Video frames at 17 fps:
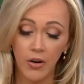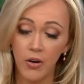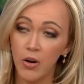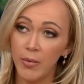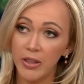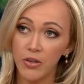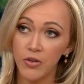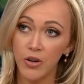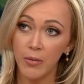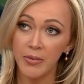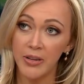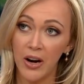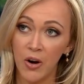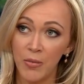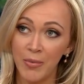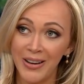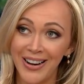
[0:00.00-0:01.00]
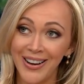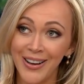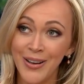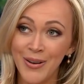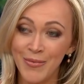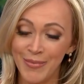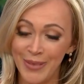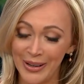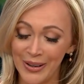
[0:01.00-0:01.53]
know about the Trump Tower meeting.
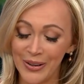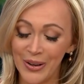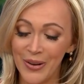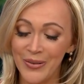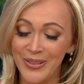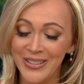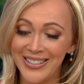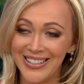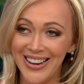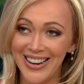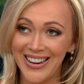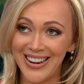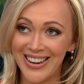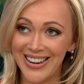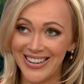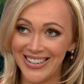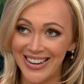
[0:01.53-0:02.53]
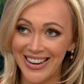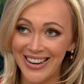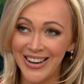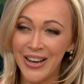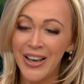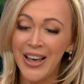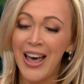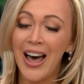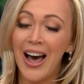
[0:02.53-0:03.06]
Michael Cohen said he did.
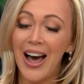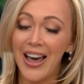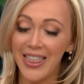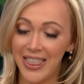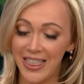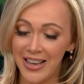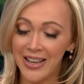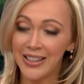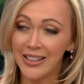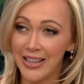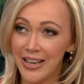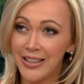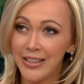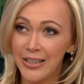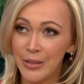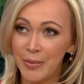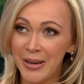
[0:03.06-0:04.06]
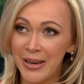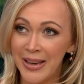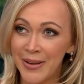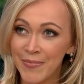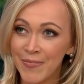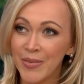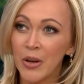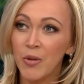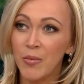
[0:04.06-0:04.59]
I think, legally speaking,
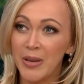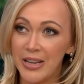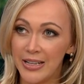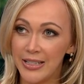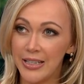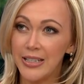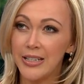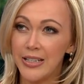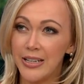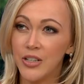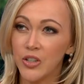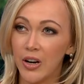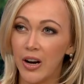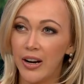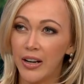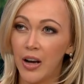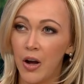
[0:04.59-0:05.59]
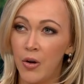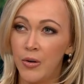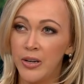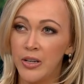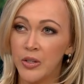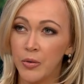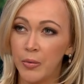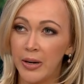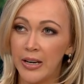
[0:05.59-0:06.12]
it would be easy to discredit Cohen
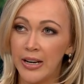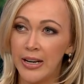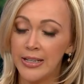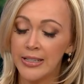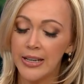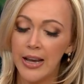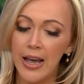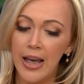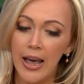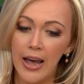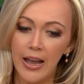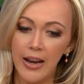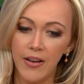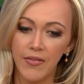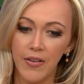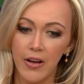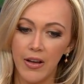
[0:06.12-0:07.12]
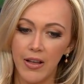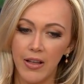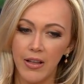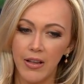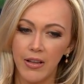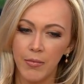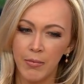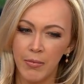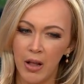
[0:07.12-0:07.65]
as a witness. And if
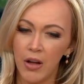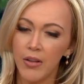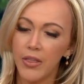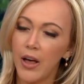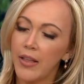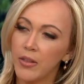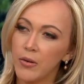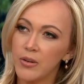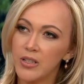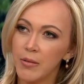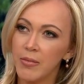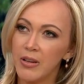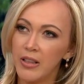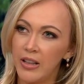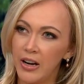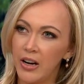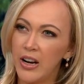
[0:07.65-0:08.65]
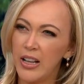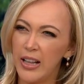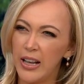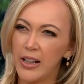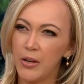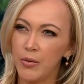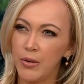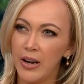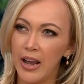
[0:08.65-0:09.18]
Mueller thought there was something there, he
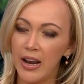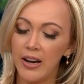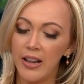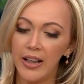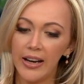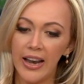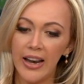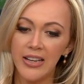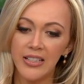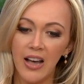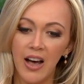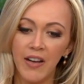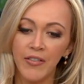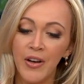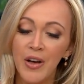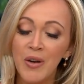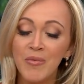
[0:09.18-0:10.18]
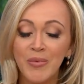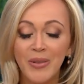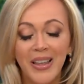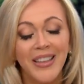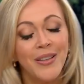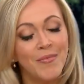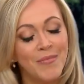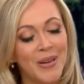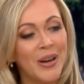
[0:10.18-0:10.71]
likely would have handed that case off. But
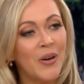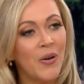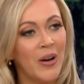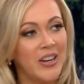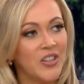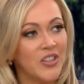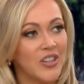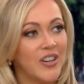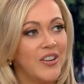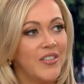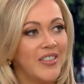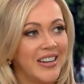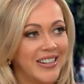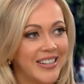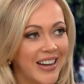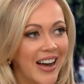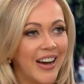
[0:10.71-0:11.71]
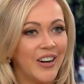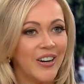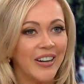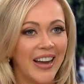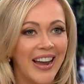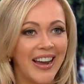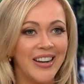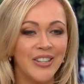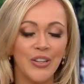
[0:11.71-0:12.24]
then the big question of the entire
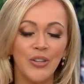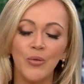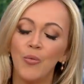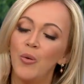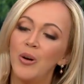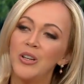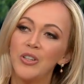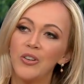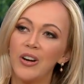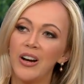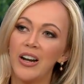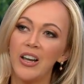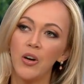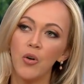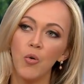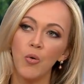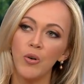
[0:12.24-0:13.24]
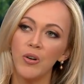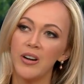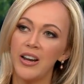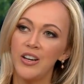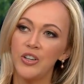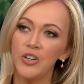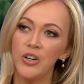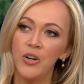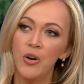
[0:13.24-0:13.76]
case is, was there any
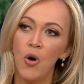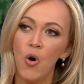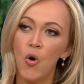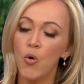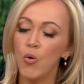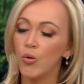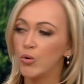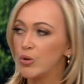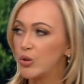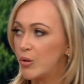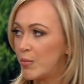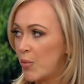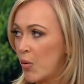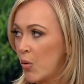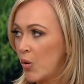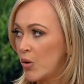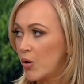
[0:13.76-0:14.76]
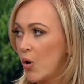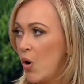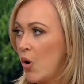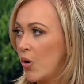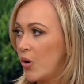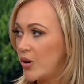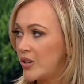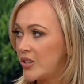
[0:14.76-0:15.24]
coordination or support or